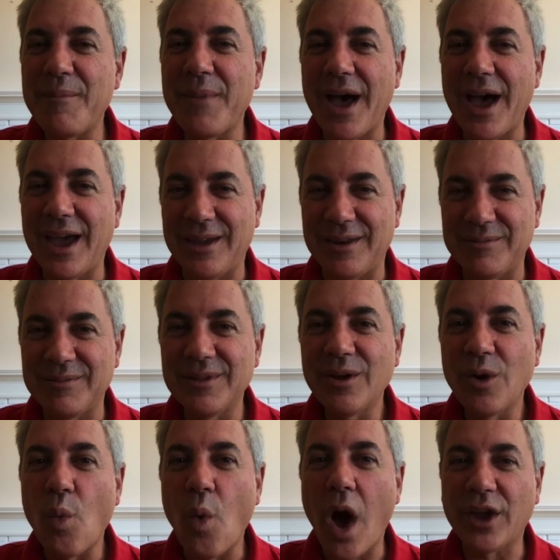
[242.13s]
by and
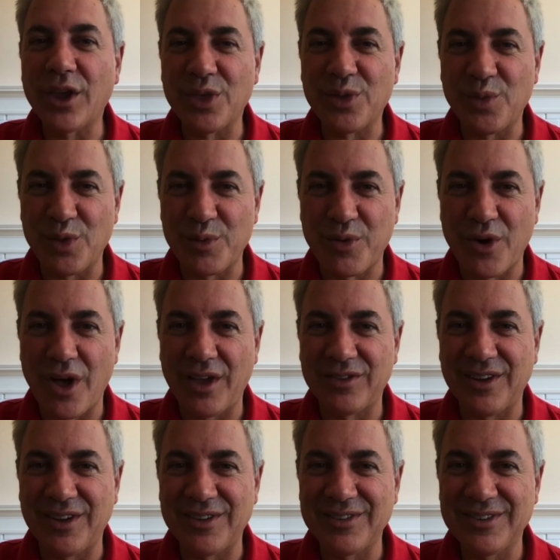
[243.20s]
walk you through the
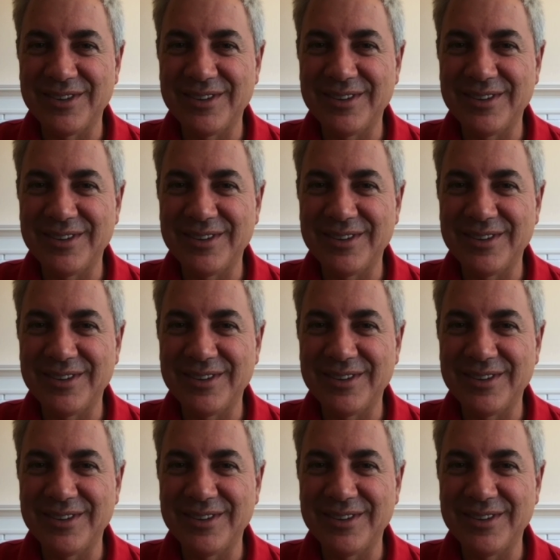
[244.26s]
process.